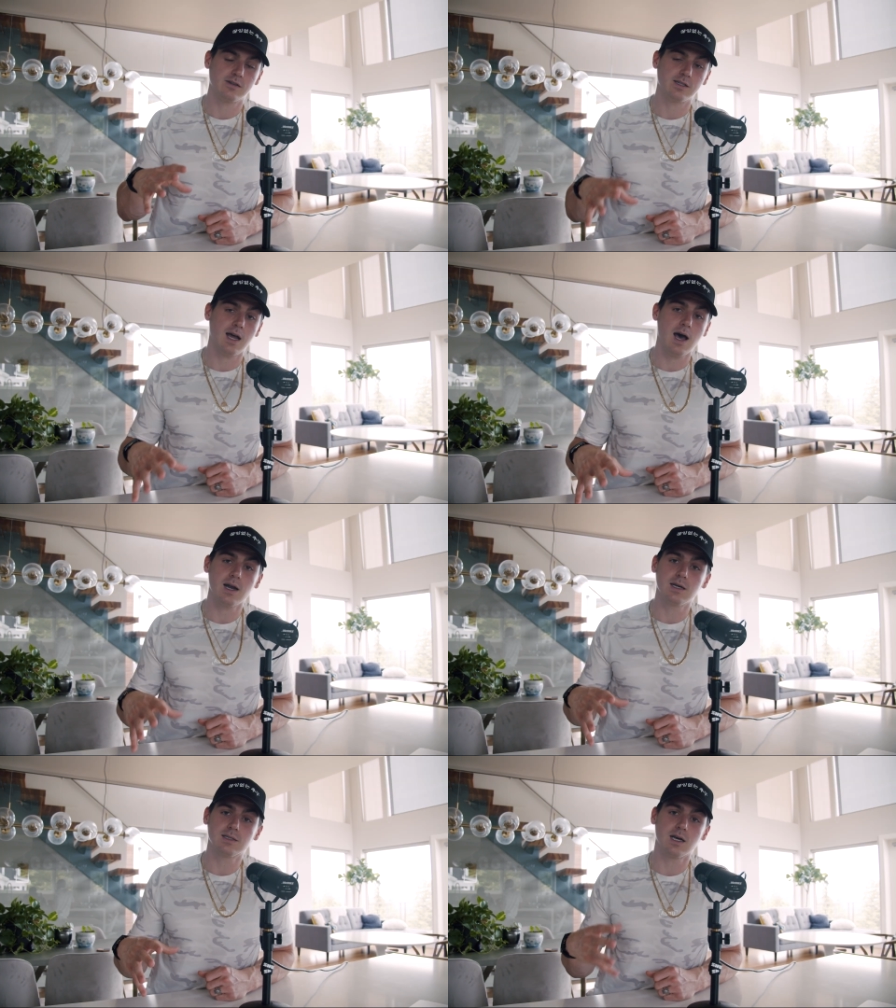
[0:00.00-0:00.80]
there's not
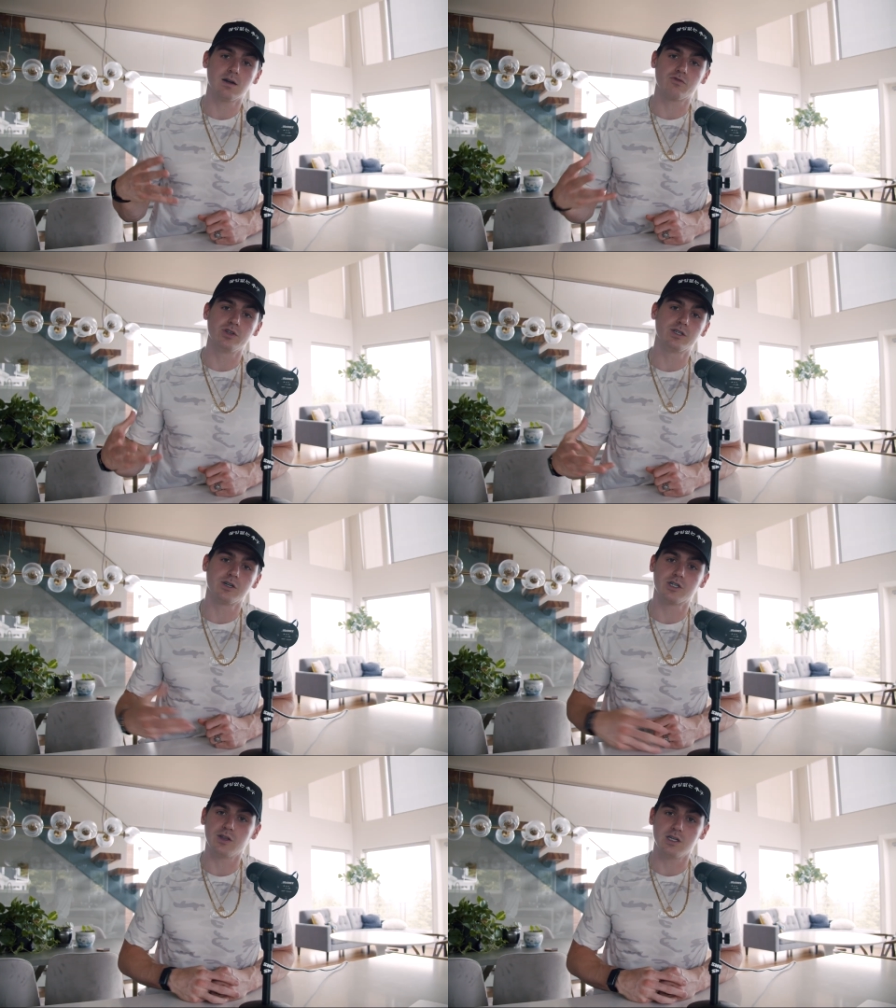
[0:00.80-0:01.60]
a ton of
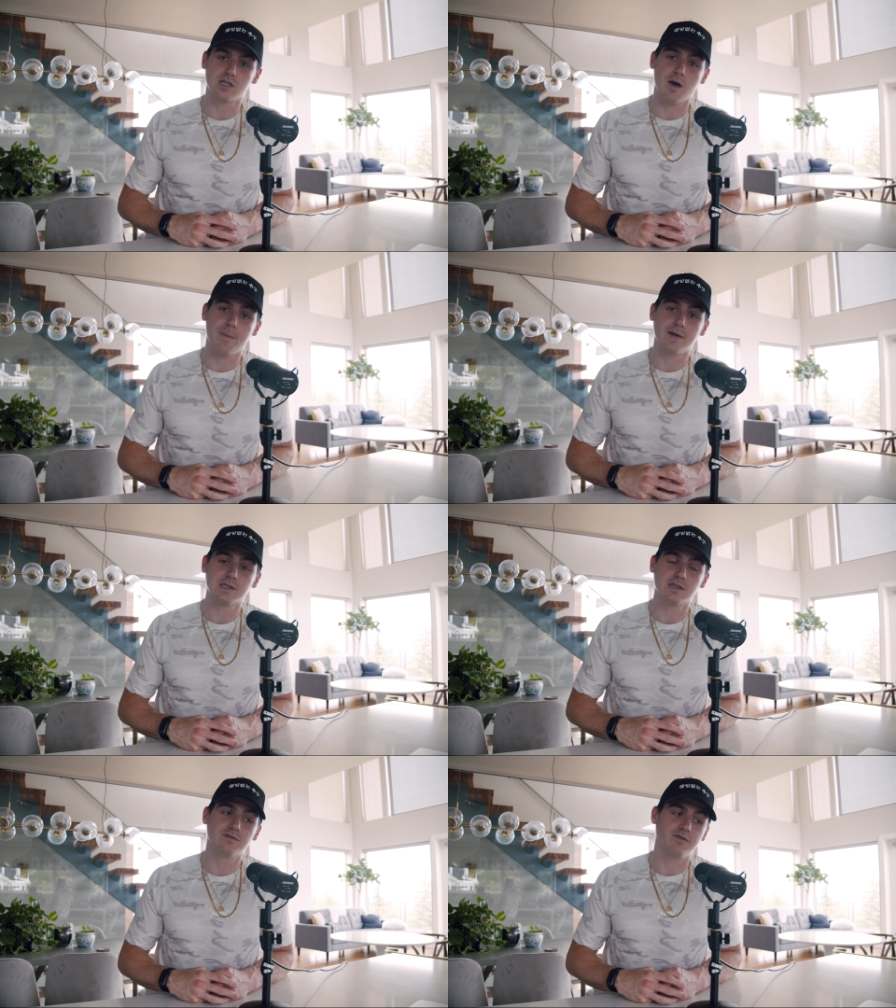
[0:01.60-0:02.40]
research on these
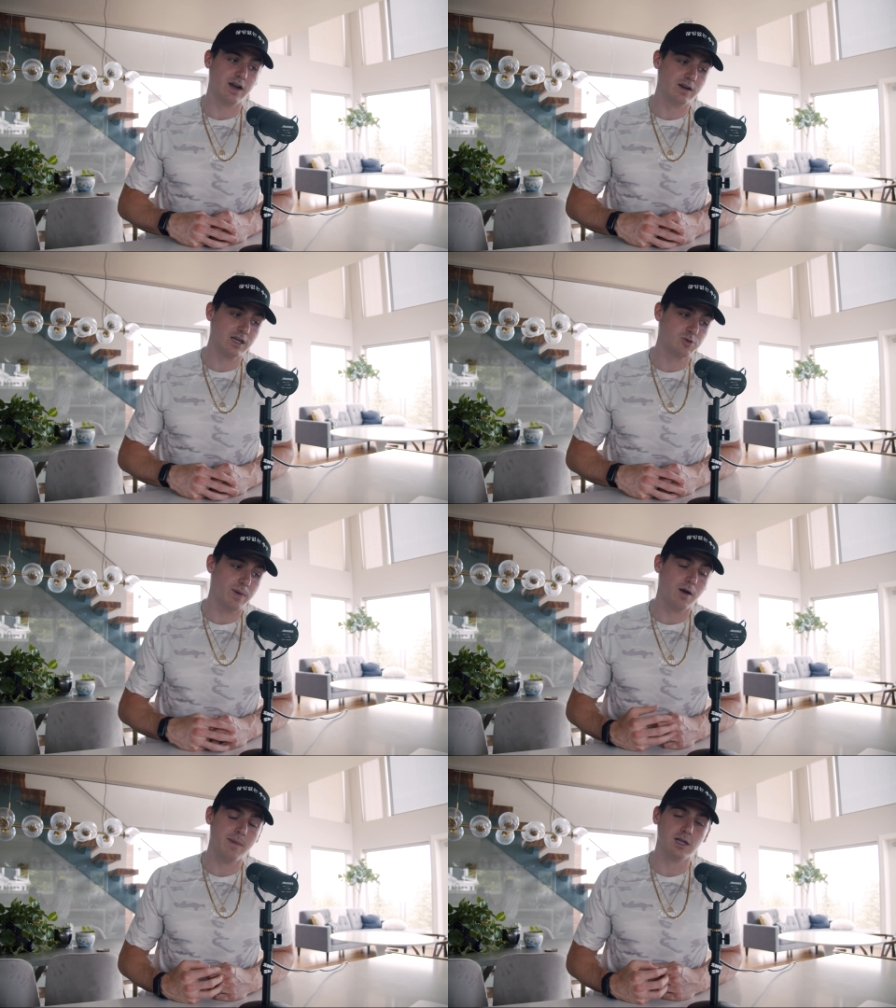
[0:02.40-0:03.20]
compounds. They're very
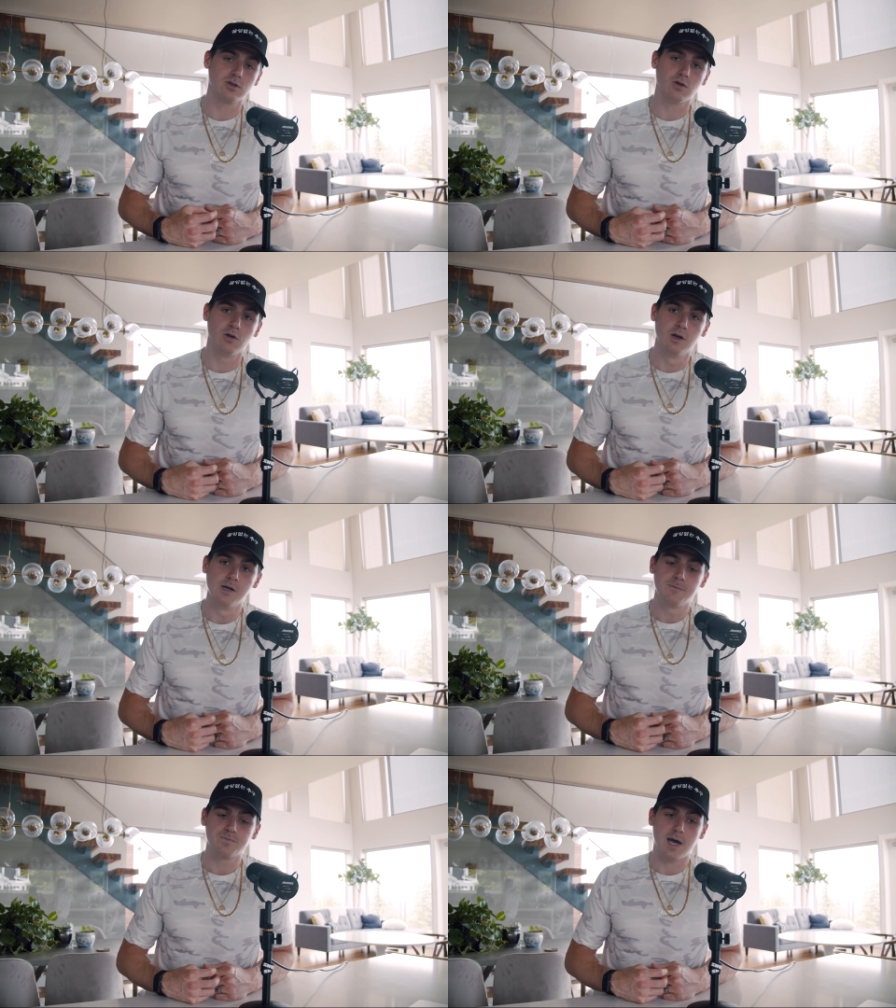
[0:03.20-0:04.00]
experimental.
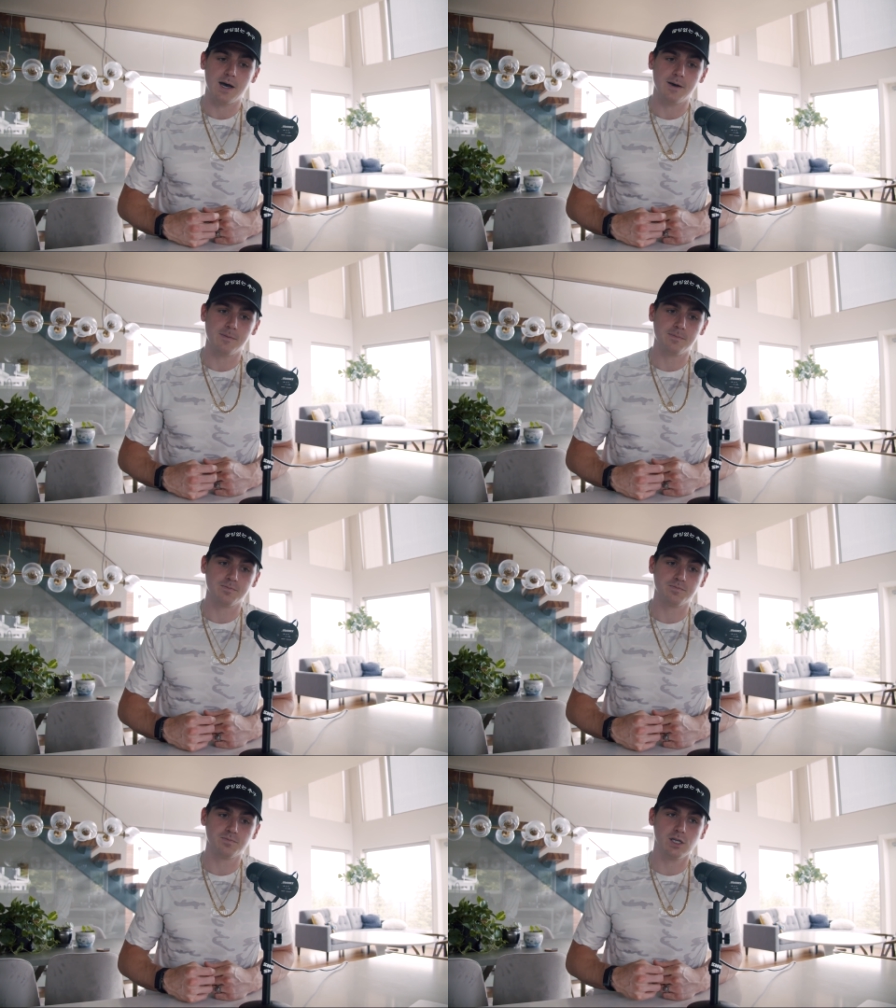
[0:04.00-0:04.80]
Um,
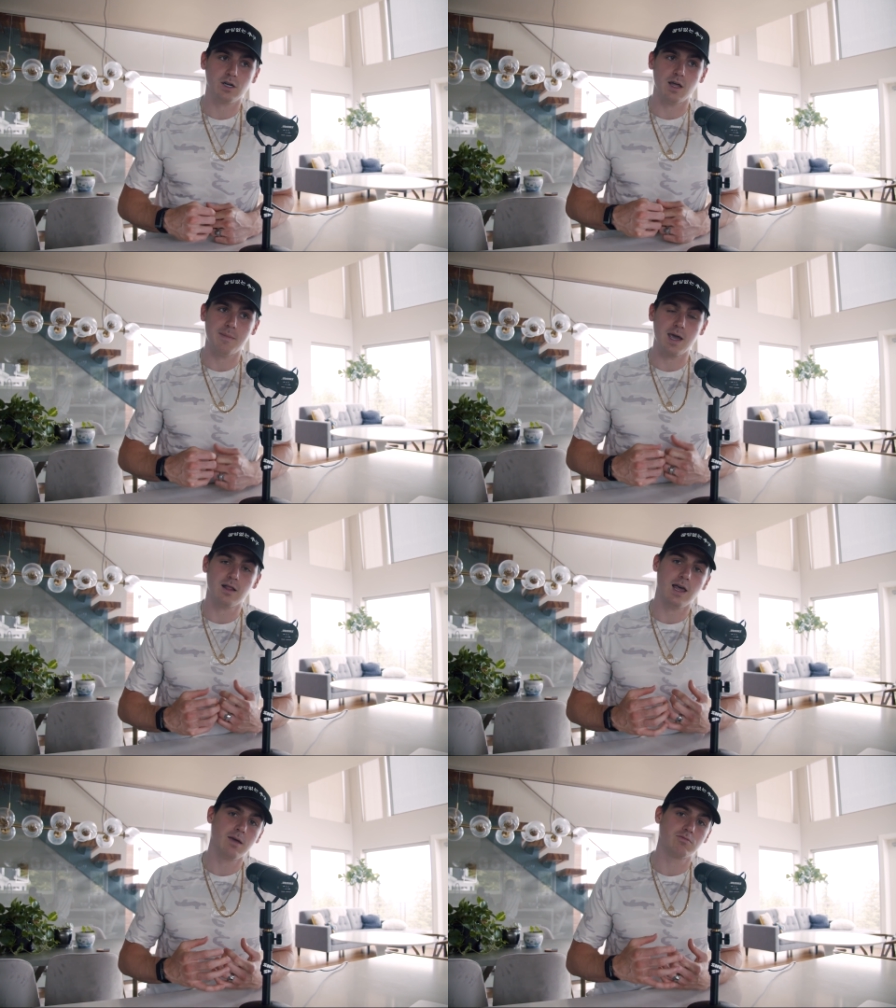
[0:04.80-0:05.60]
you know, they make
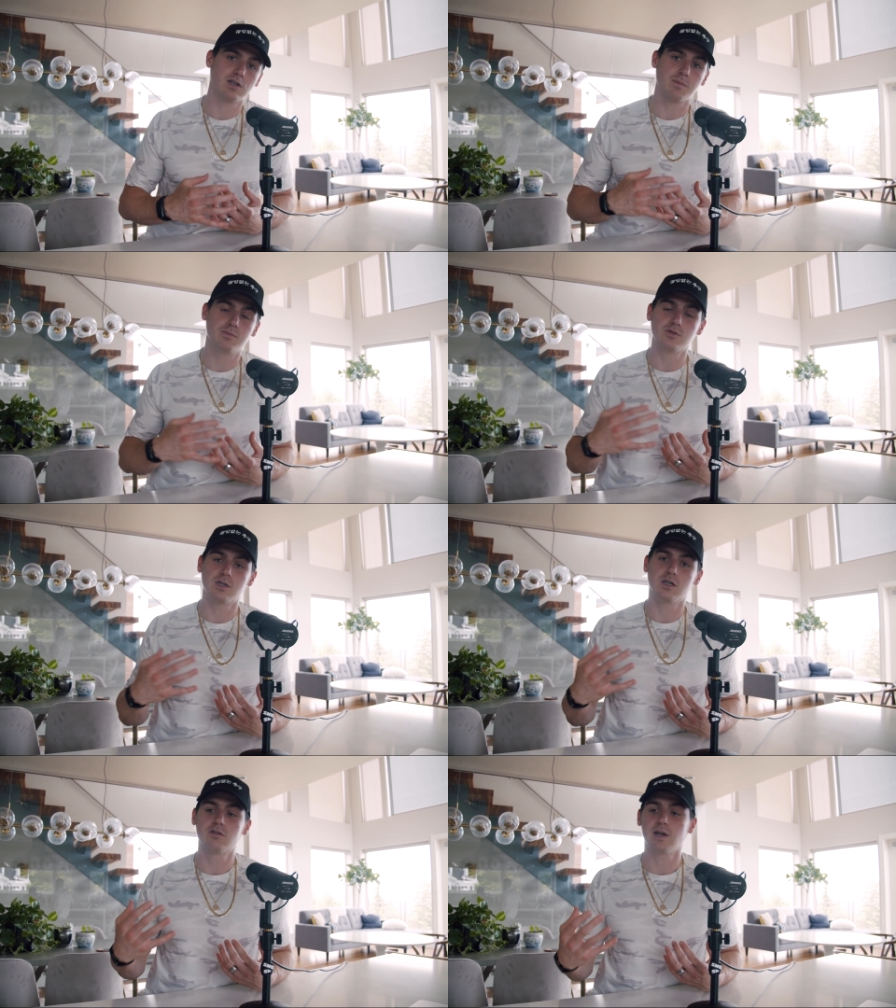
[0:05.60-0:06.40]
claims like
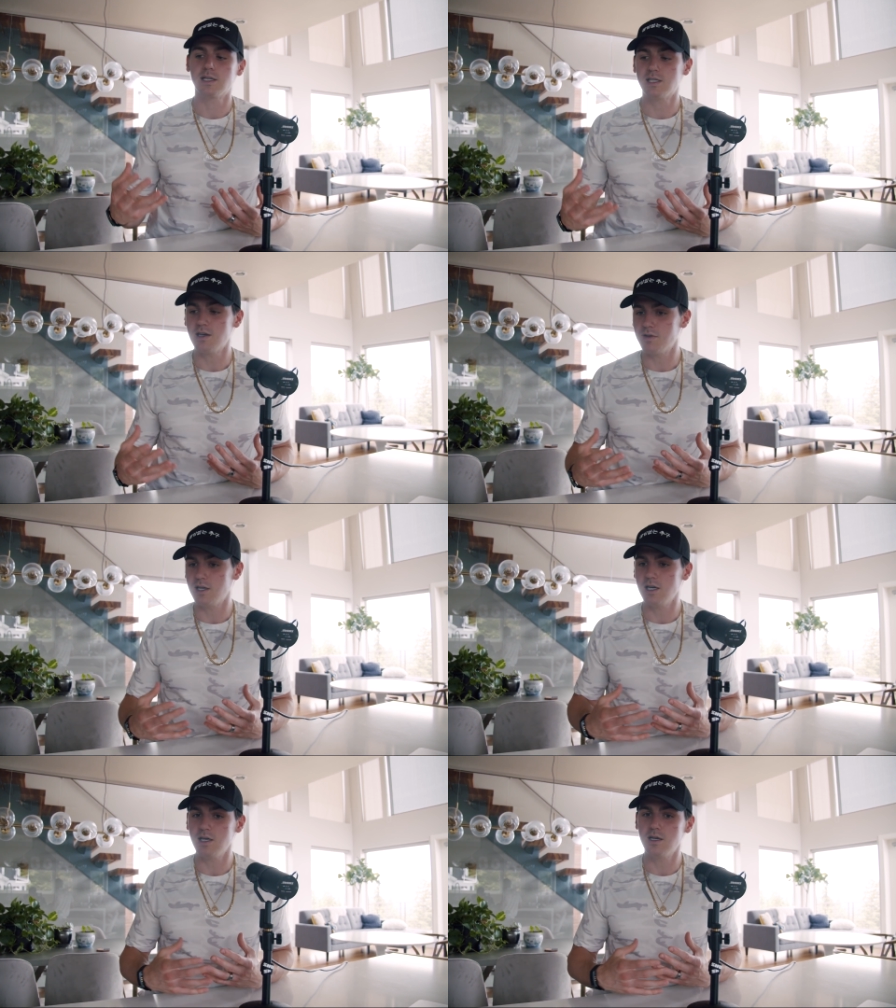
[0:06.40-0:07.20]
boosted
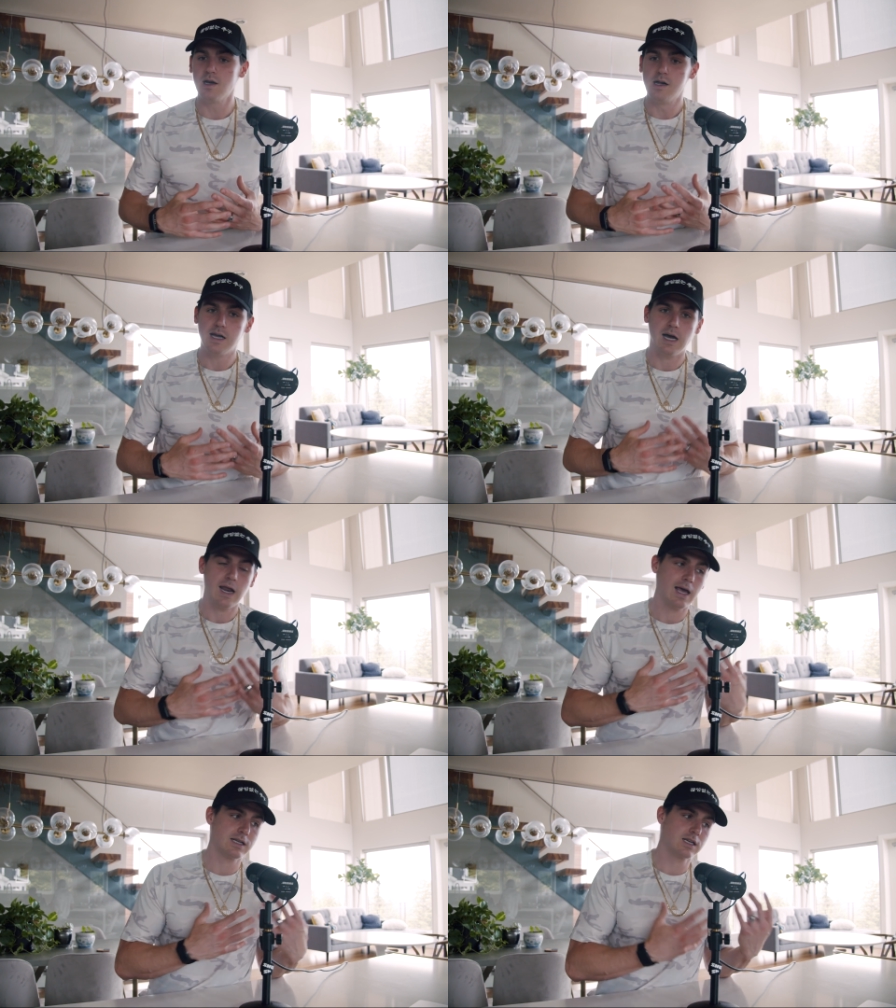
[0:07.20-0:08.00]
creativity,
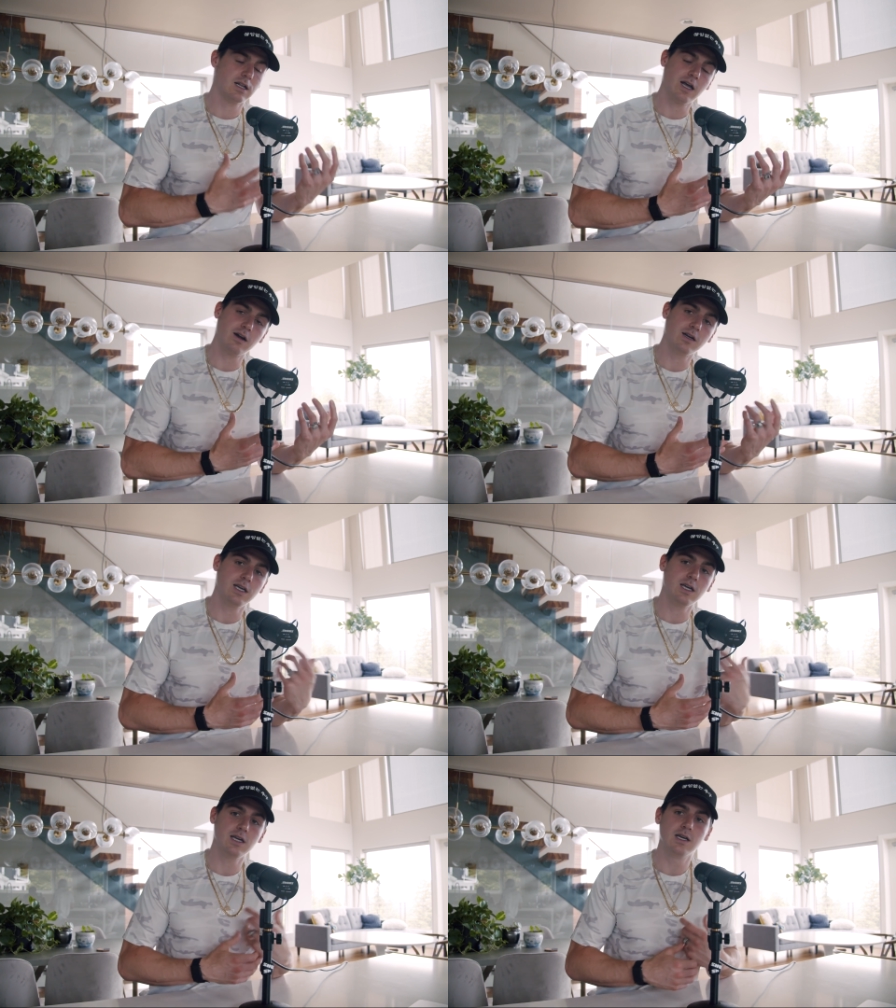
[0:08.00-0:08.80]
enhanced
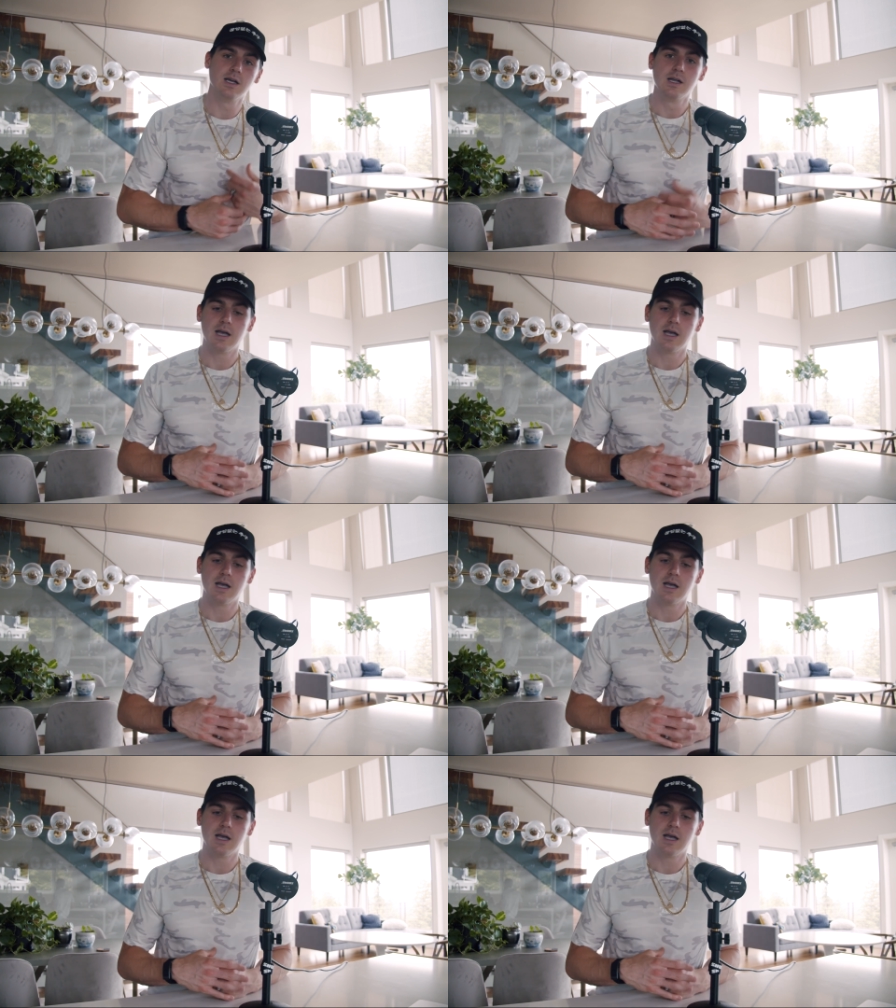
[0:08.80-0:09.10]
clarity,